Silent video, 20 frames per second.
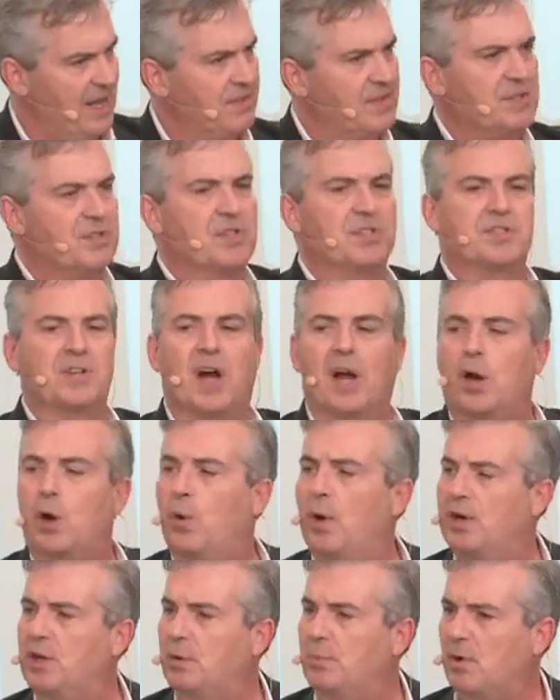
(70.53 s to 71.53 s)
This does not go
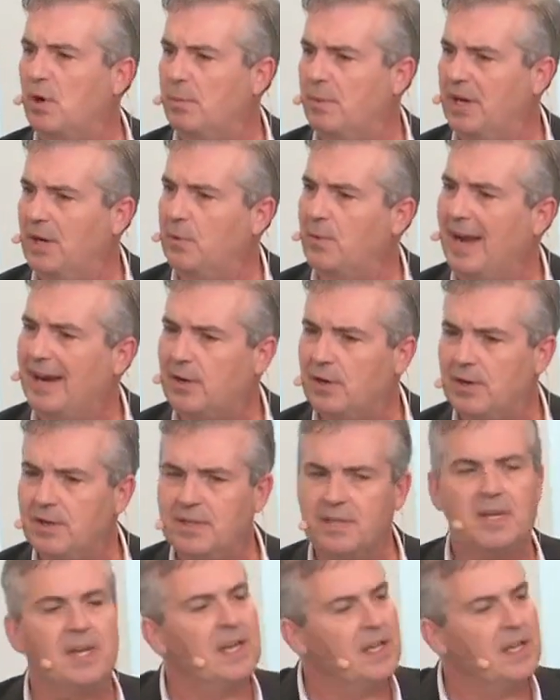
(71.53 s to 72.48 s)
on your permanent record.